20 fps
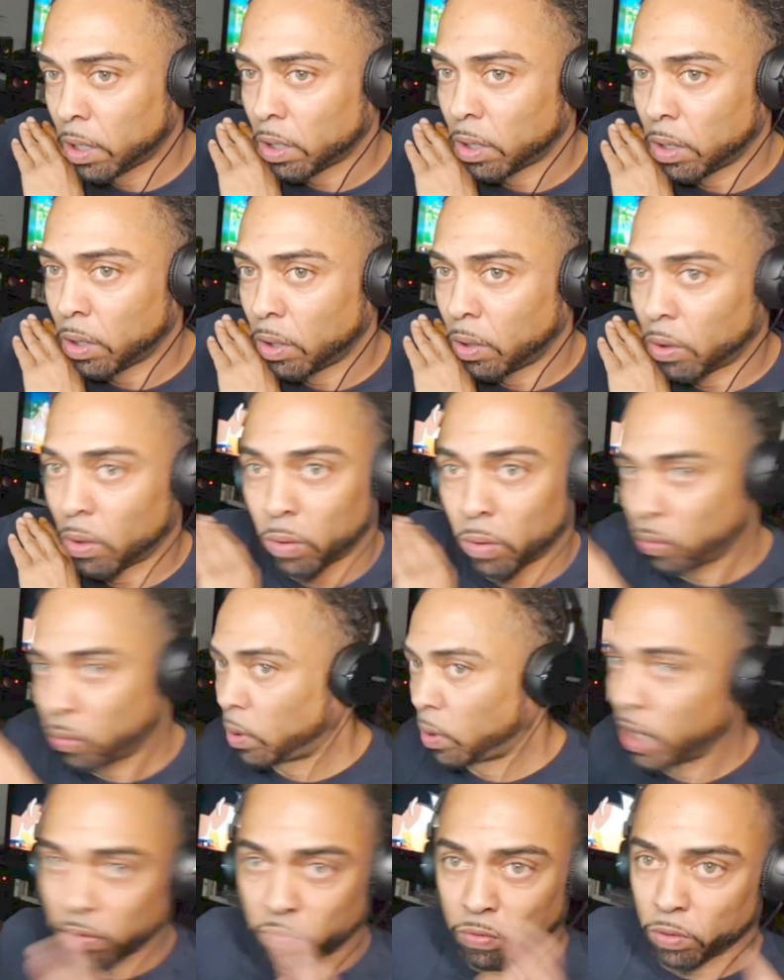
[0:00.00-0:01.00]
or
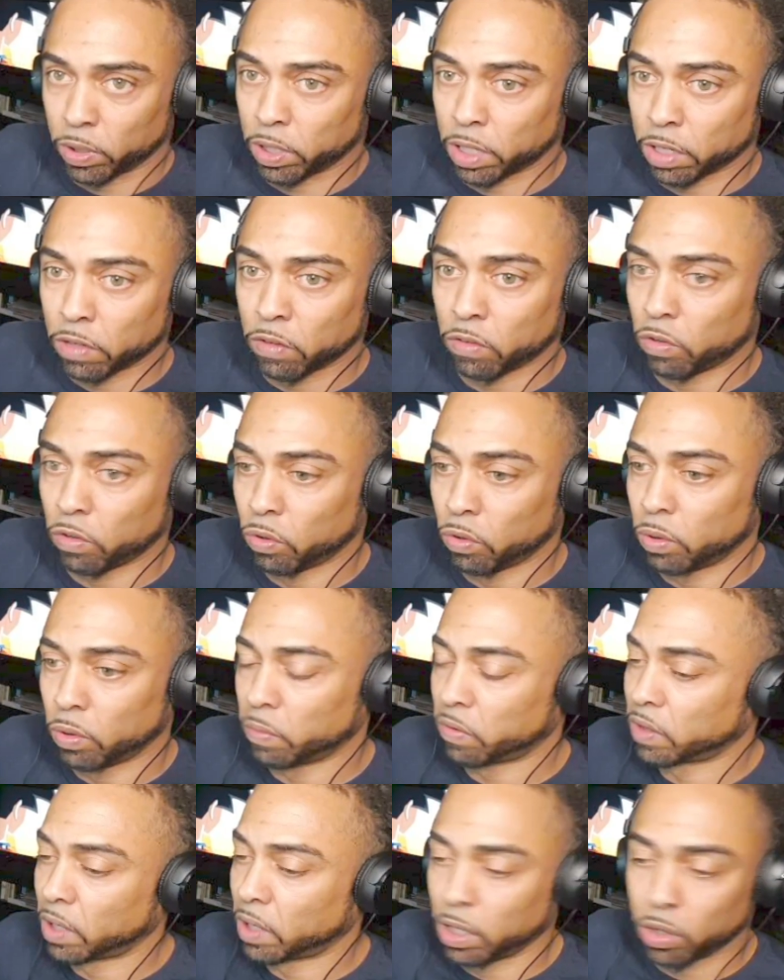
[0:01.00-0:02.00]
whatever it is, you know what
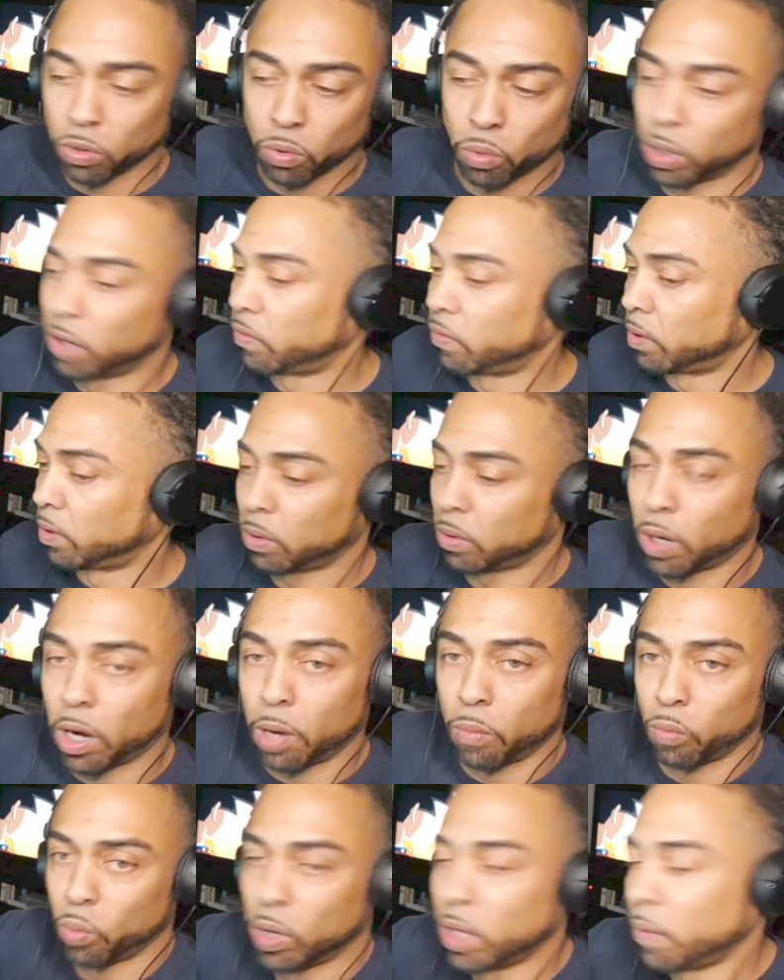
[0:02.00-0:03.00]
I'm saying? Whoever
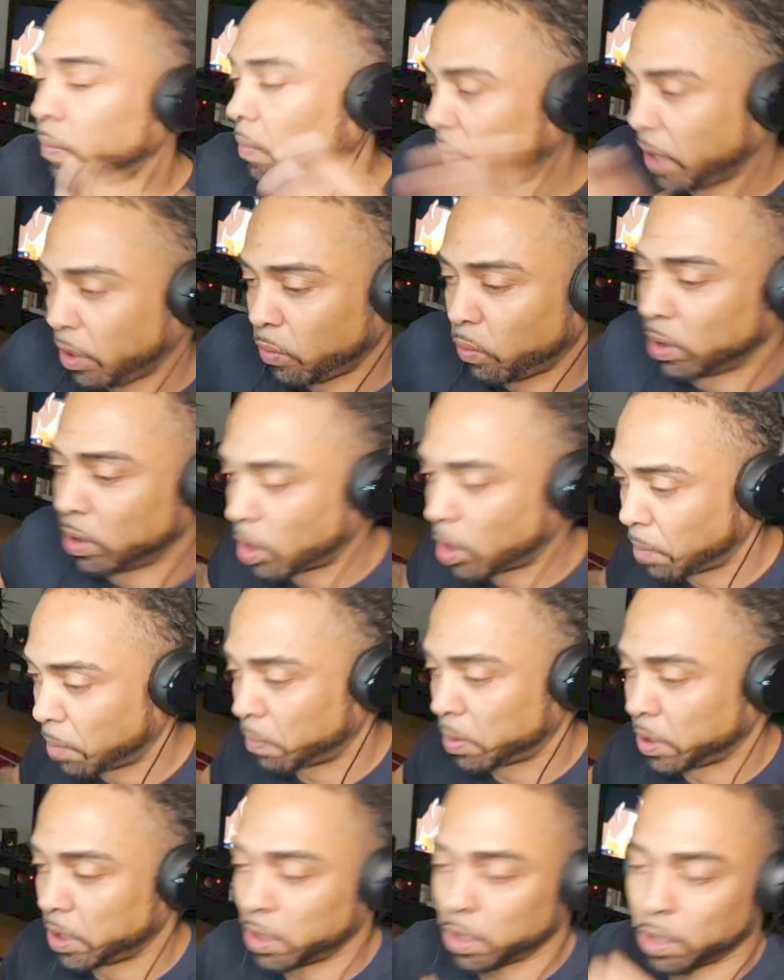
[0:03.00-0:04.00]
I'm with, they will
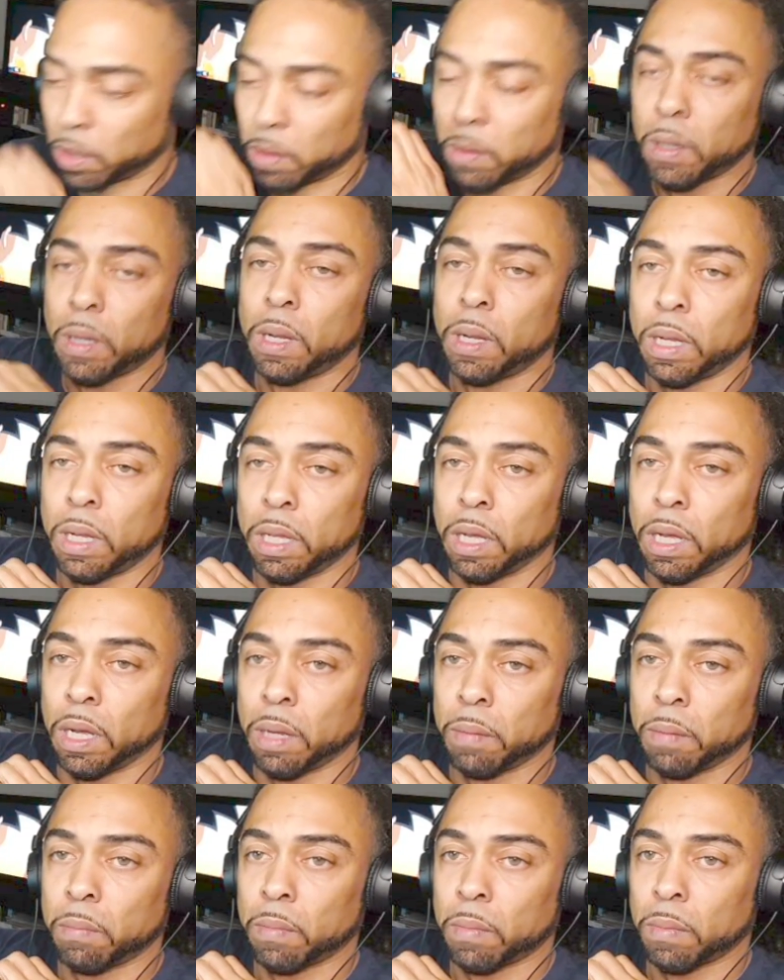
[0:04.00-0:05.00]
accompany, you know,
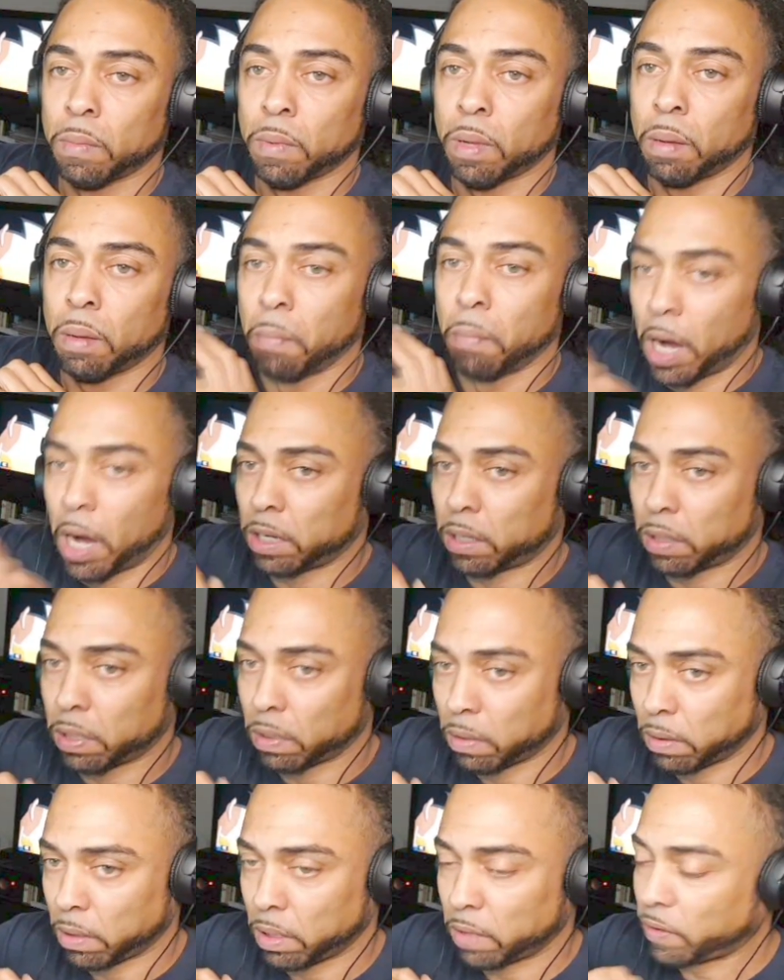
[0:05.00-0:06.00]
yeah.
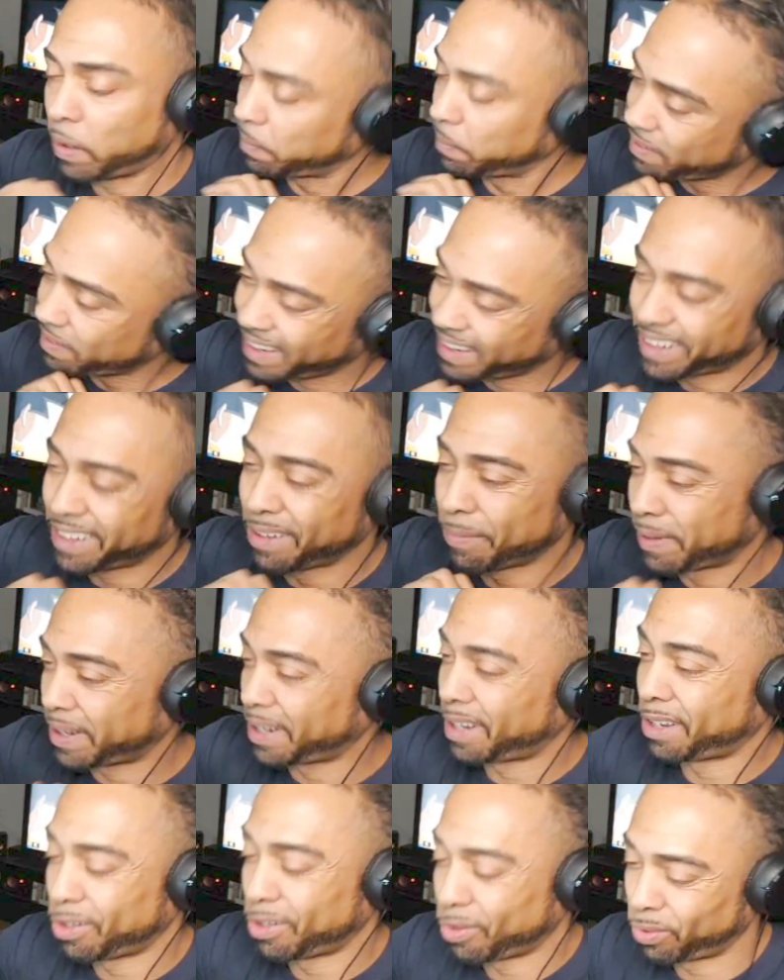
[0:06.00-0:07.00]
But if I'm standing up at
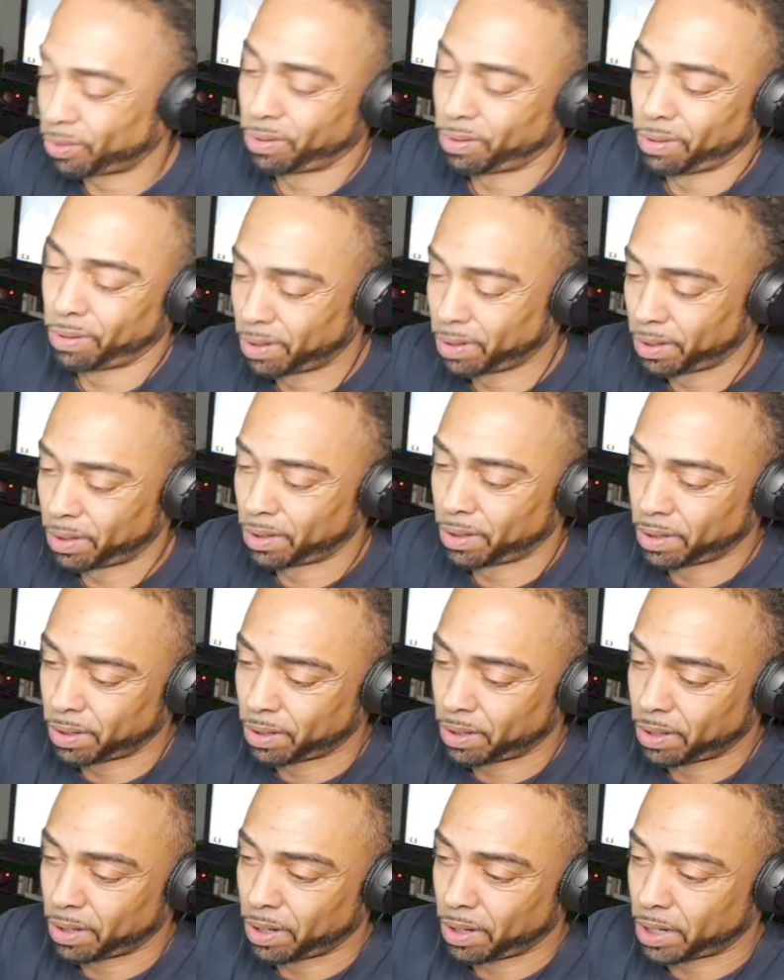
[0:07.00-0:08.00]
that door
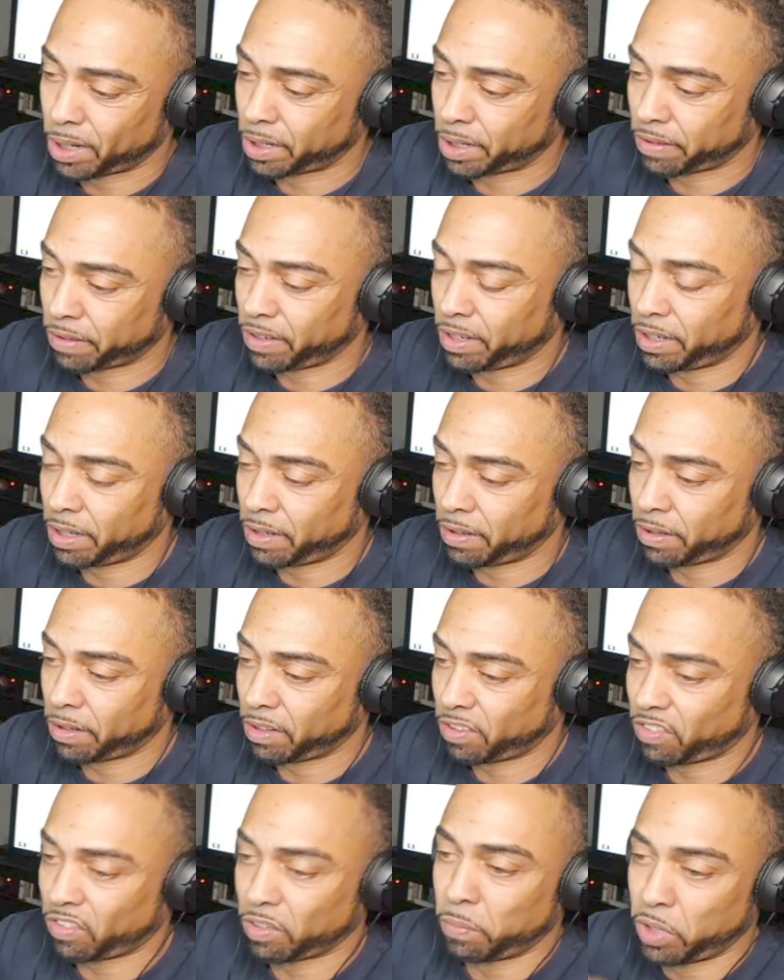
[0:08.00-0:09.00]
and I see
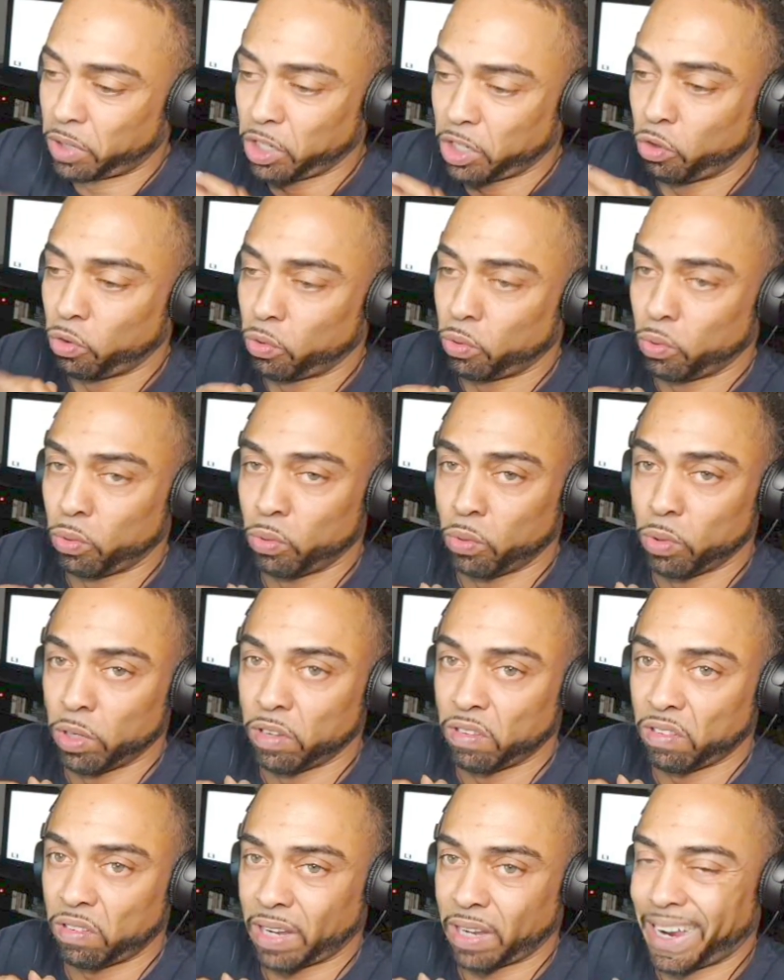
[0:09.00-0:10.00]
somebody who
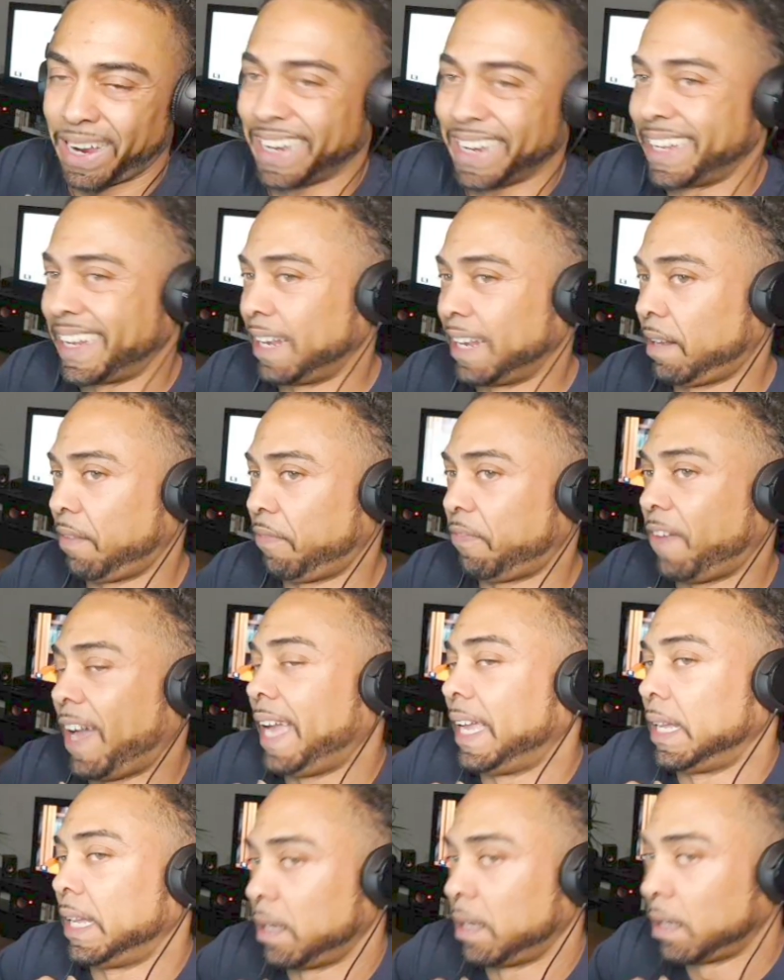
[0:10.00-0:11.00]
is
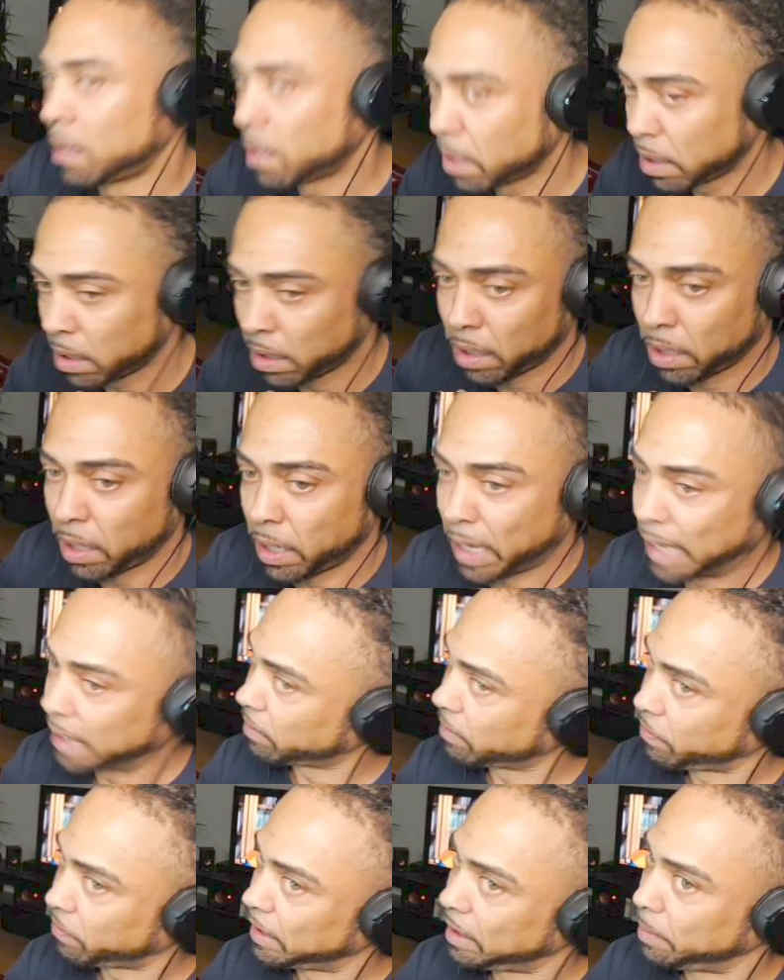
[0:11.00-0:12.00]
identifying
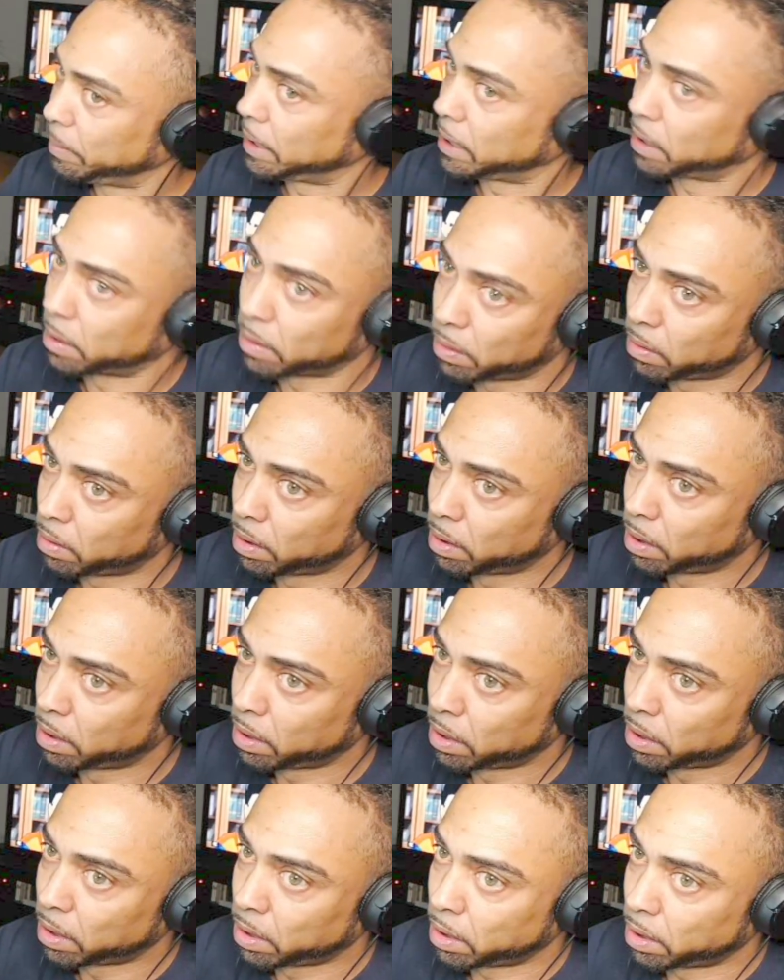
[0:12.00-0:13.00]
as a female,
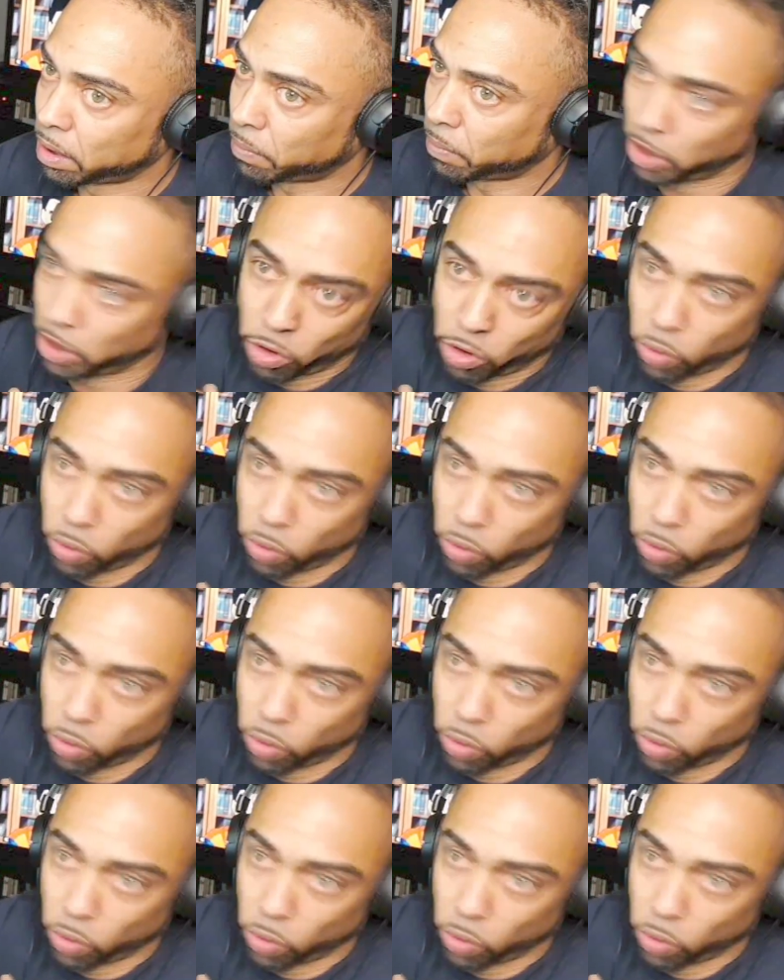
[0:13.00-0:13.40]
but you